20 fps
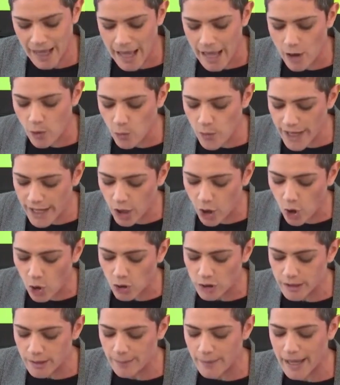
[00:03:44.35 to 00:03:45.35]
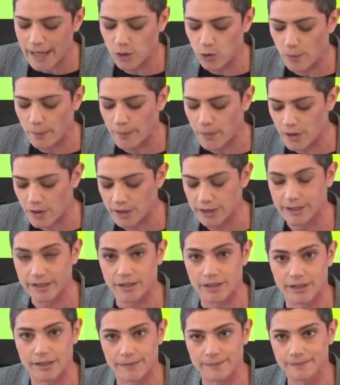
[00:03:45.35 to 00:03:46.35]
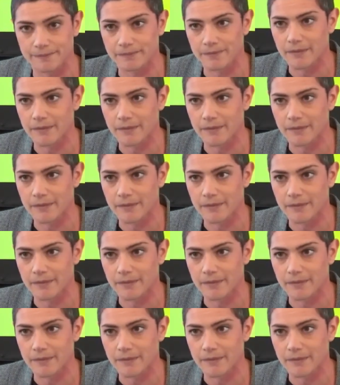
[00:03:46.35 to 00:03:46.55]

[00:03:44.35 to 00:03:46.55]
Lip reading: and we called the men who murdered